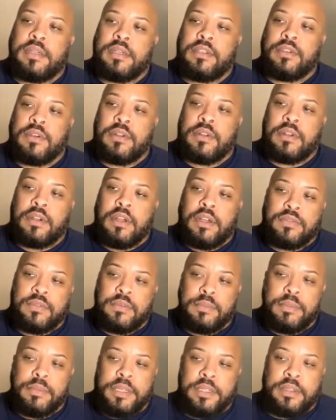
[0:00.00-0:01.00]
your loss
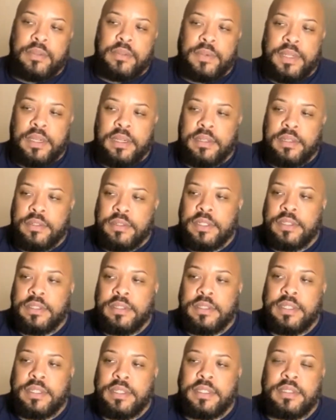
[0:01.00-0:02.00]
will be three hundred
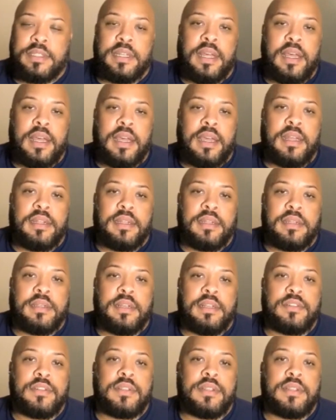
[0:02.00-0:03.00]
and sixty nine
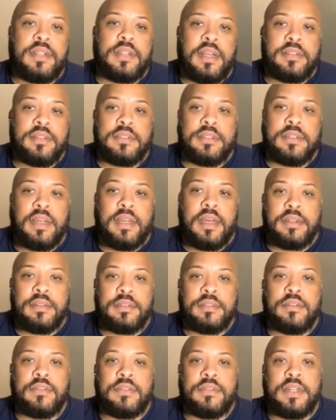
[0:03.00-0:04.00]
hundred thousand
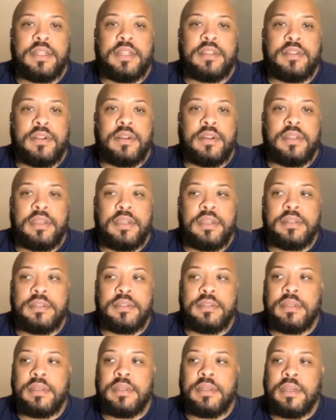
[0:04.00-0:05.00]
dollars over that thirty
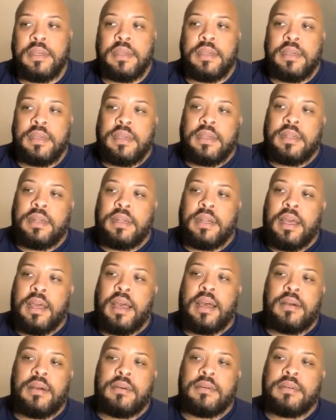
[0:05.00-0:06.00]
years.
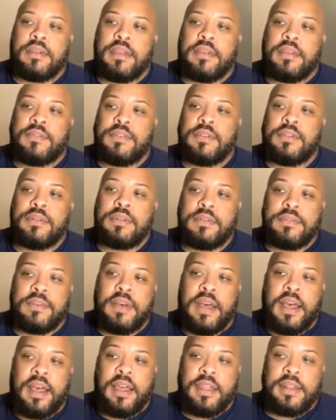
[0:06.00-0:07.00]
Now, if you
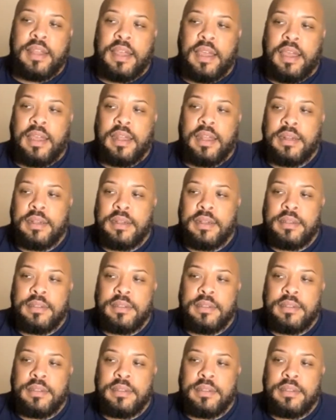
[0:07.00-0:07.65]
divide that